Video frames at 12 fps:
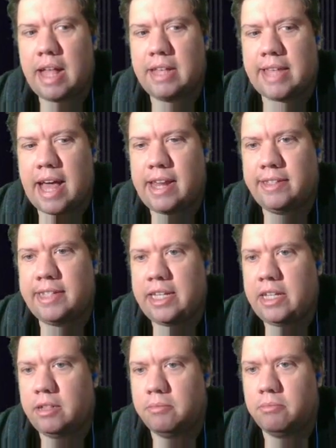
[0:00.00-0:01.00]
has had a
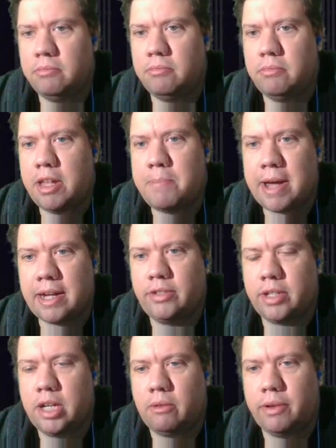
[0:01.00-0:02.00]
team in
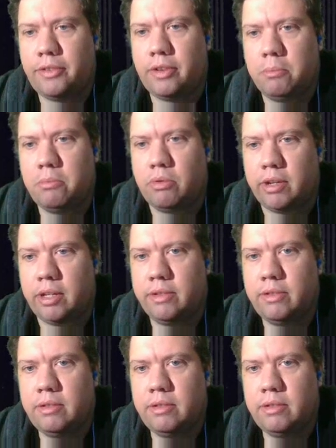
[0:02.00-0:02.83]
Mexico at some point.